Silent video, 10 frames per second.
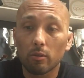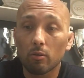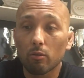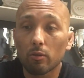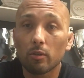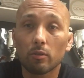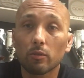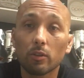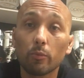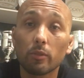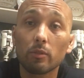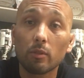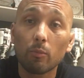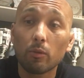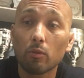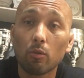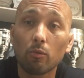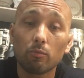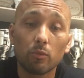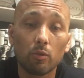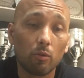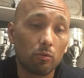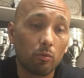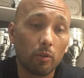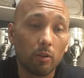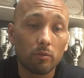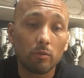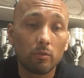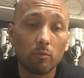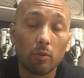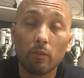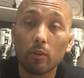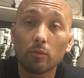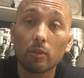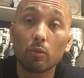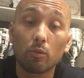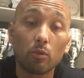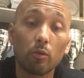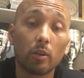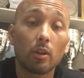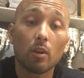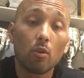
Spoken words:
you know, then your 6 months is up and you go do whatever else that you were doing,